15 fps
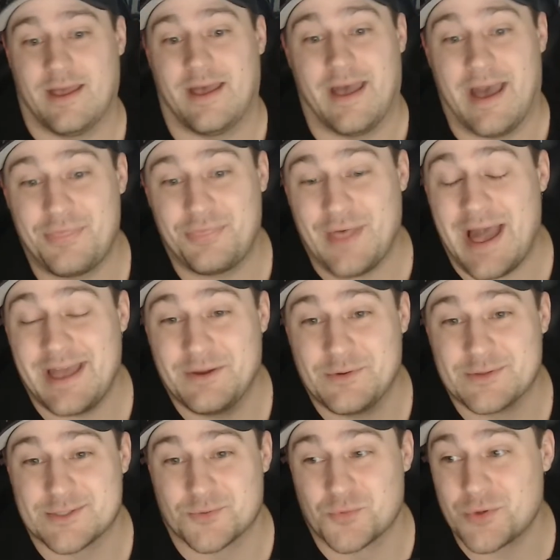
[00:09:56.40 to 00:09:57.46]
I thought it
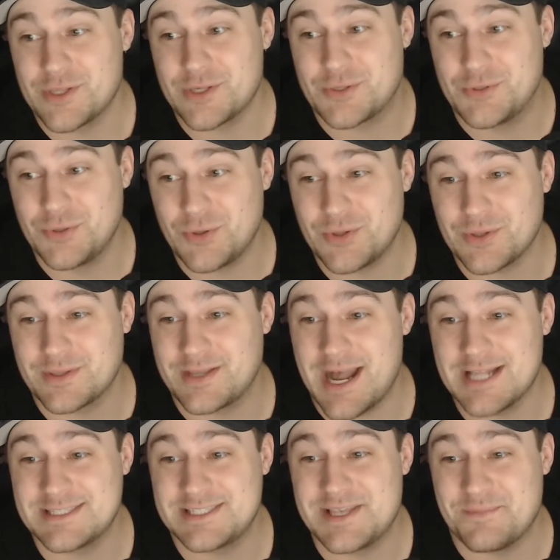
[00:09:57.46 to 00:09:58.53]
was a really cool
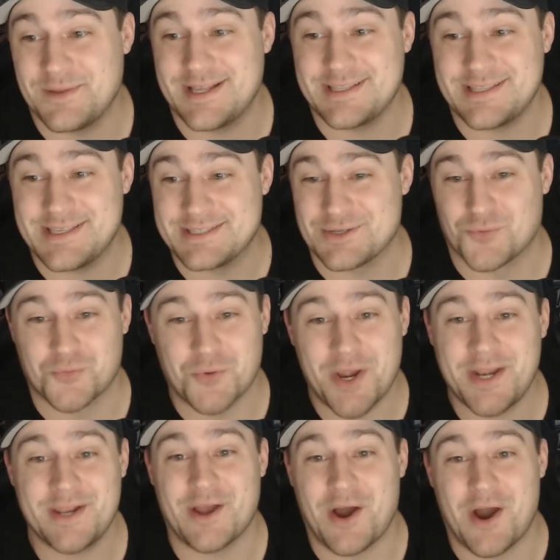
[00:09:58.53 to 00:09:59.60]
concept. It is a
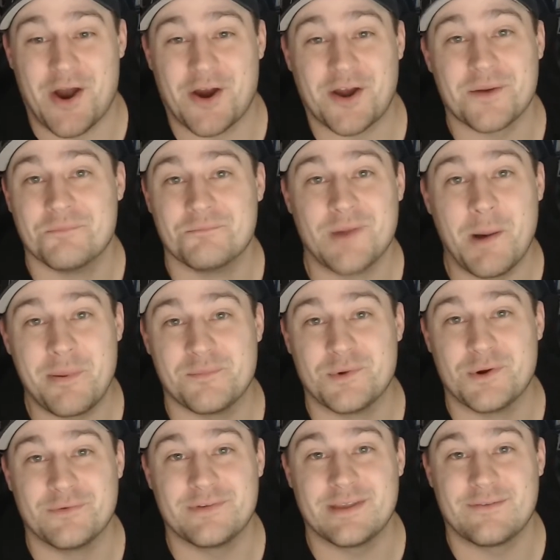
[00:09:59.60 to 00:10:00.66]
rated R Muppet
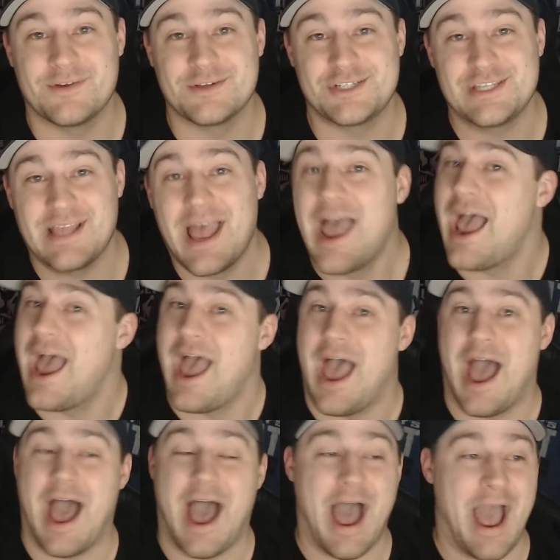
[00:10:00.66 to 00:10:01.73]
movie. Eventually,
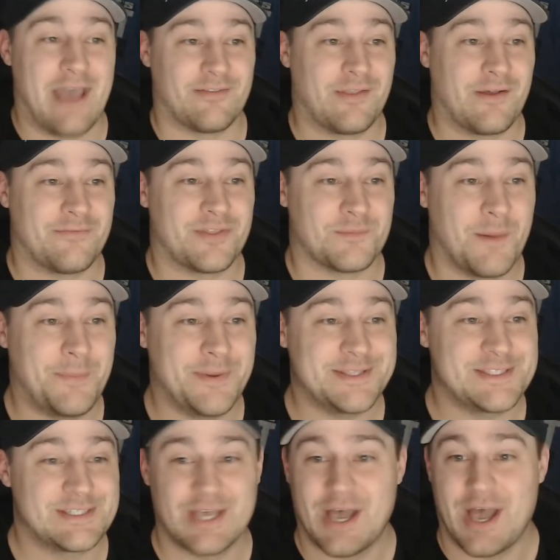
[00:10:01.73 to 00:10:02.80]
I love the
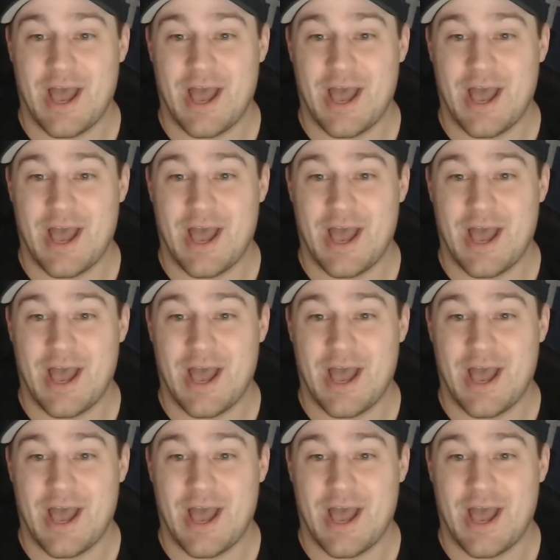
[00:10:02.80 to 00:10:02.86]
Muppets.